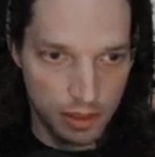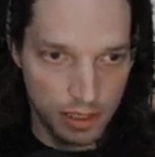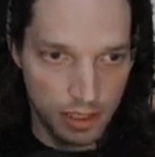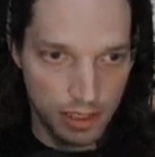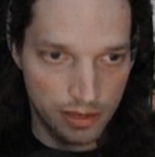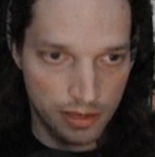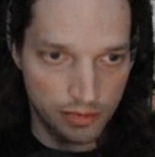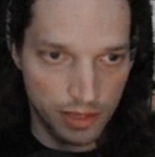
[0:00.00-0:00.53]

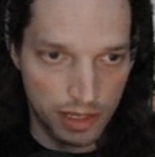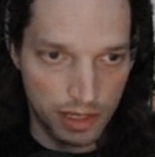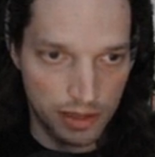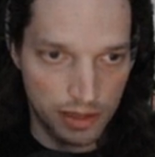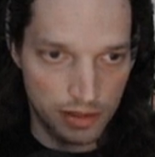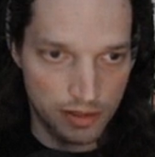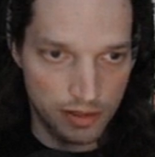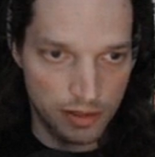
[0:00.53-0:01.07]
And I've
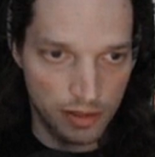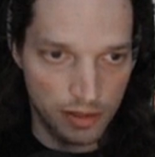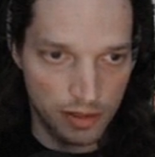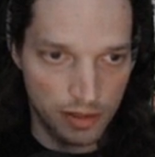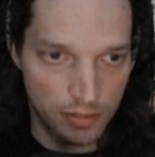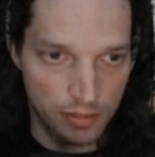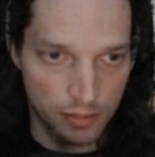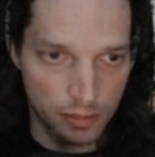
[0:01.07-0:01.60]
got
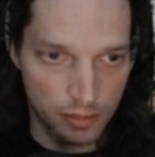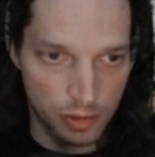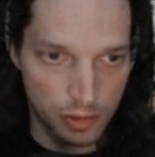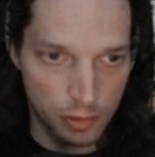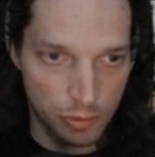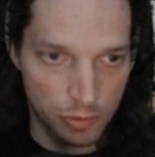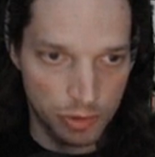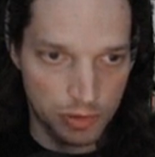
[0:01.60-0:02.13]
some
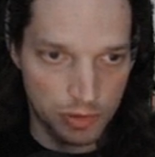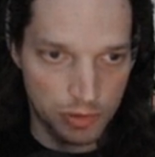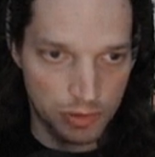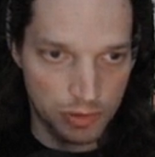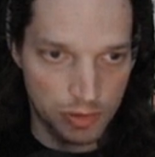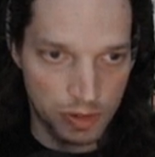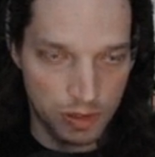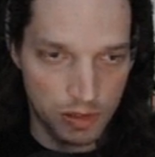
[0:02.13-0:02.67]
loops.